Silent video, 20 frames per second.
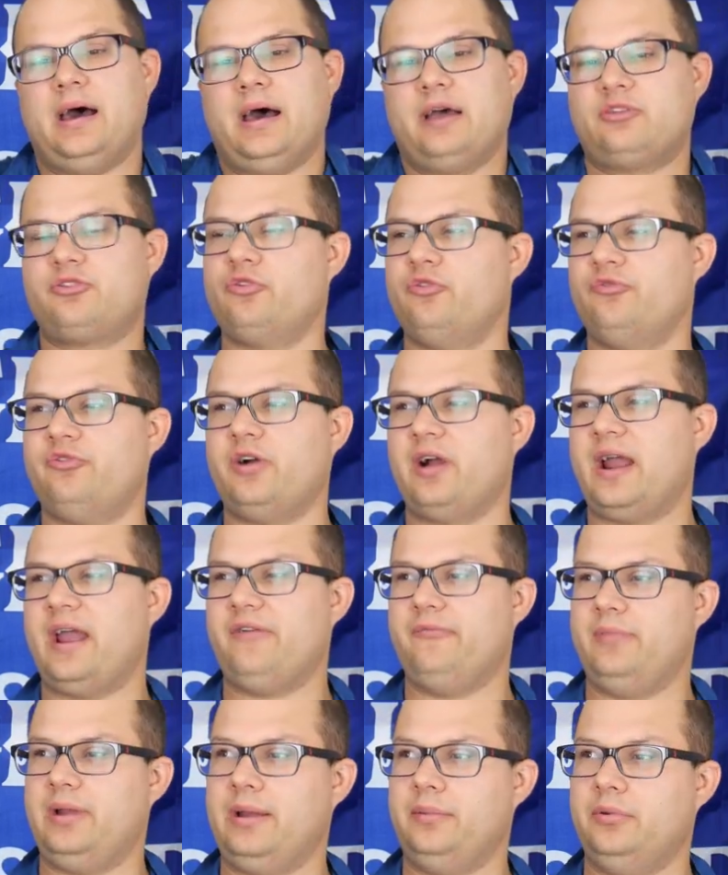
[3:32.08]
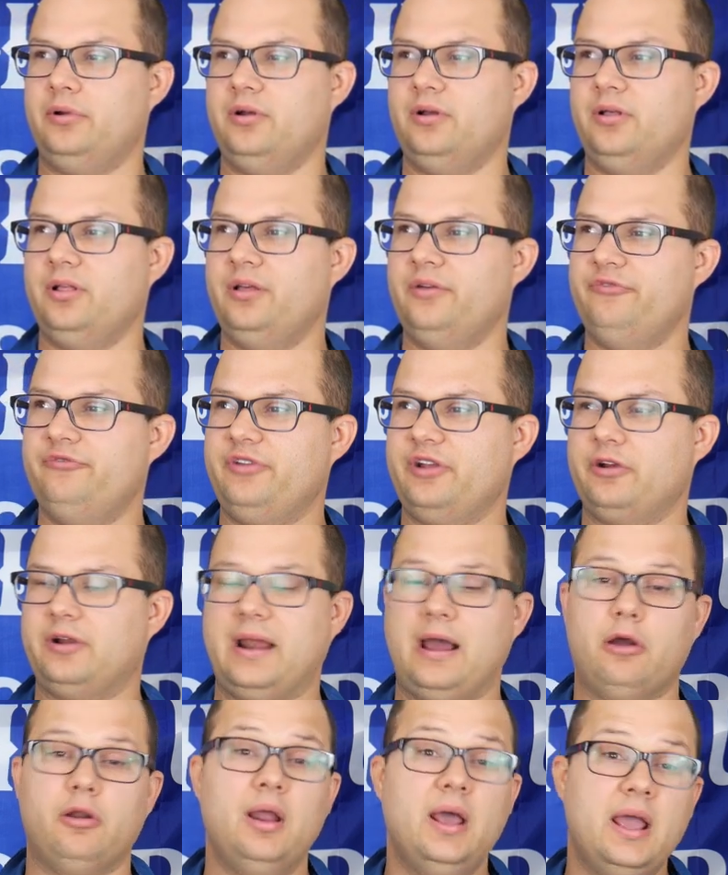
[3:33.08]
so far I haven't been able to figure it
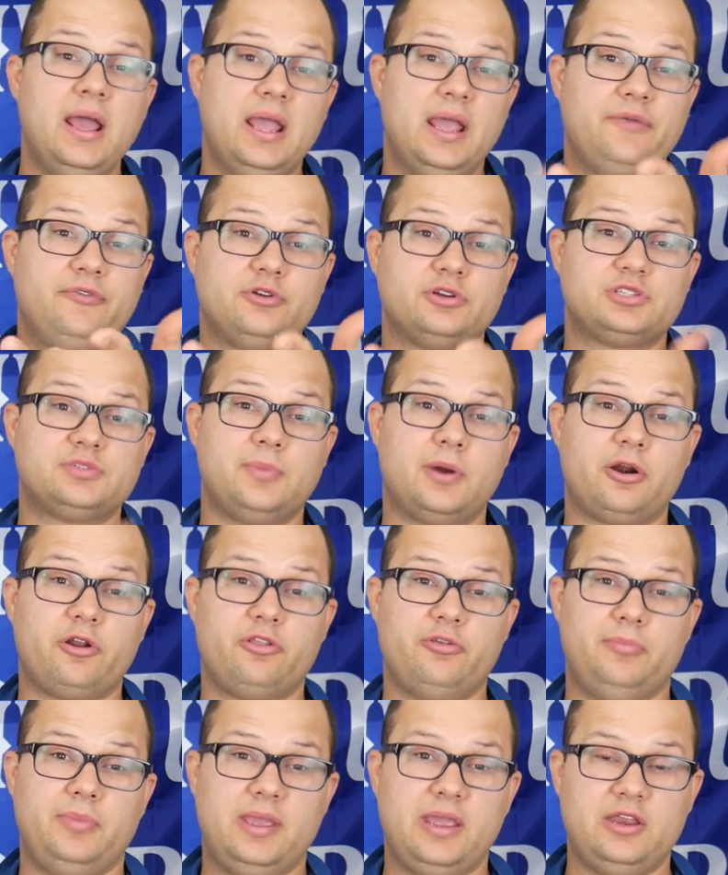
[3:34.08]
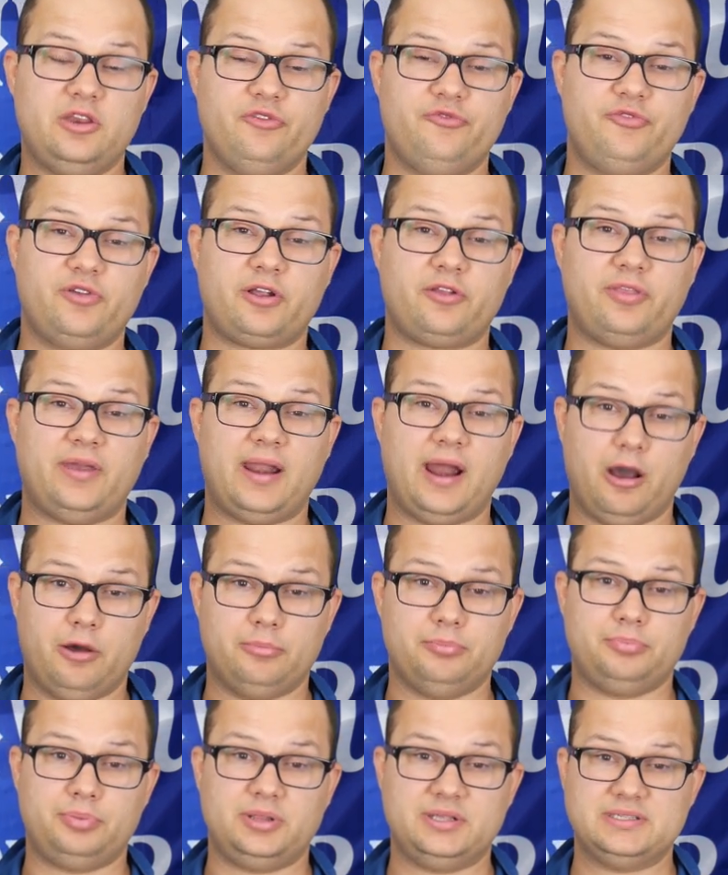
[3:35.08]
out. If you're smarter than me and you figured that
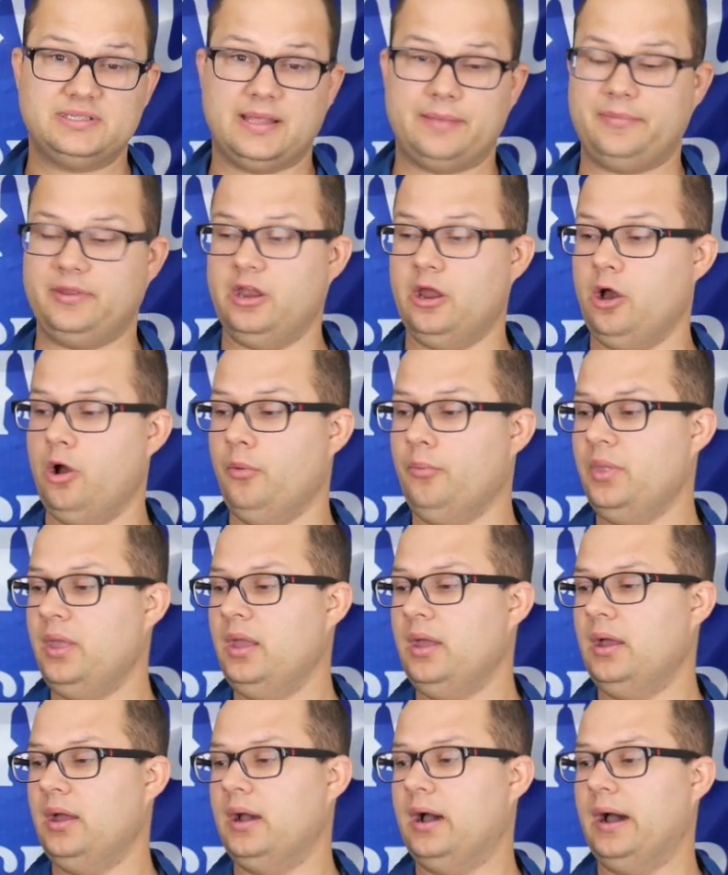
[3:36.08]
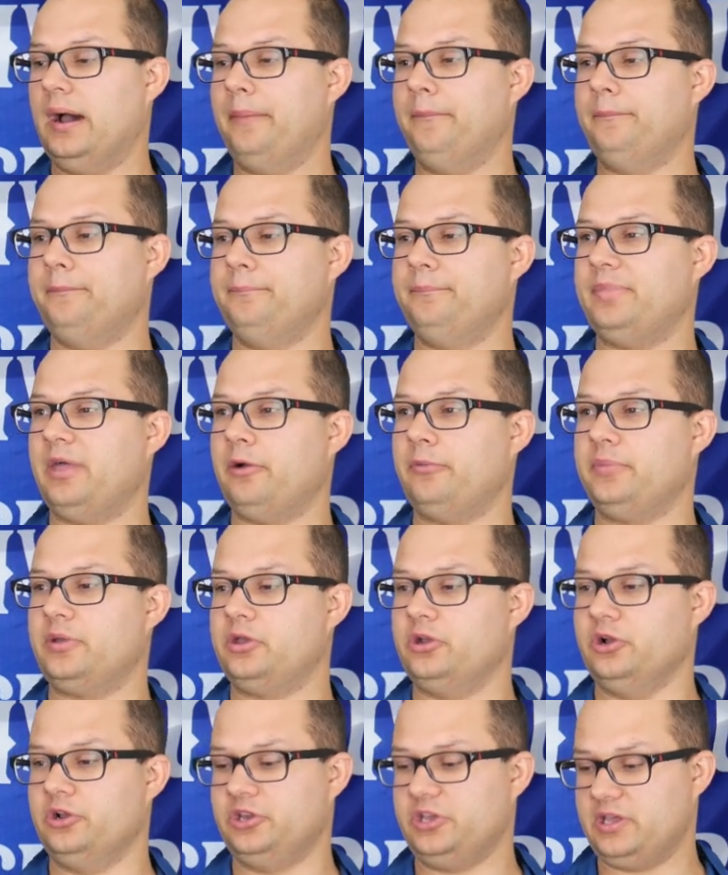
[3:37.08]
out, please let me know. That would be
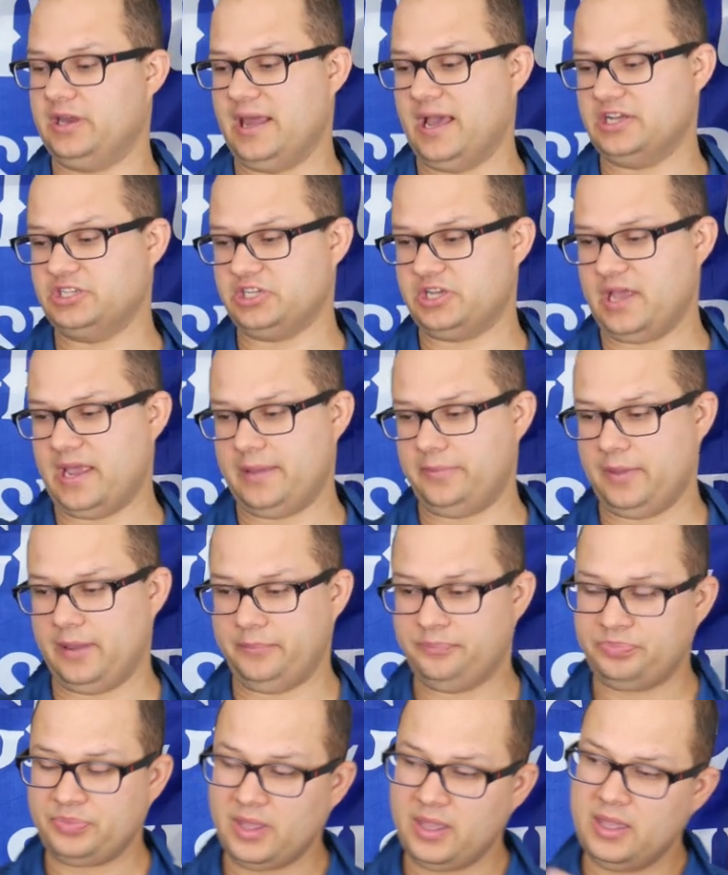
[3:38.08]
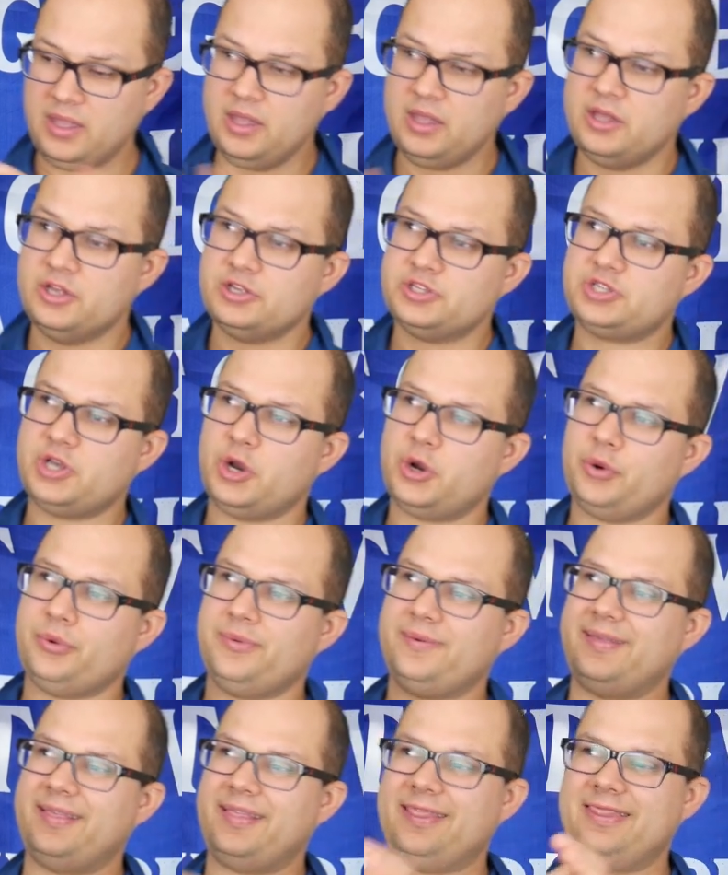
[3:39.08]
good, you can educate me.
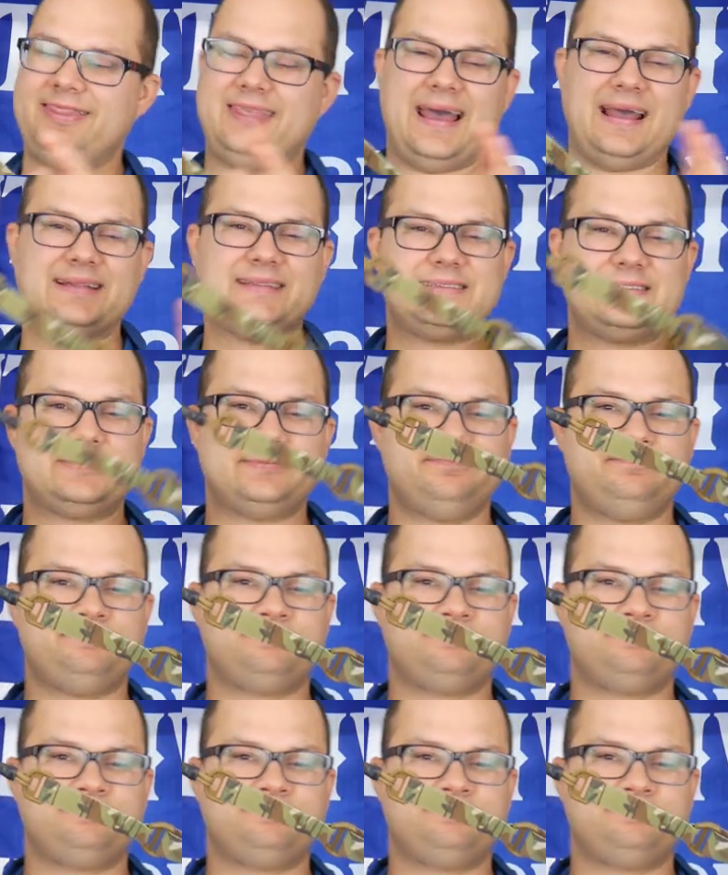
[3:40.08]
So that's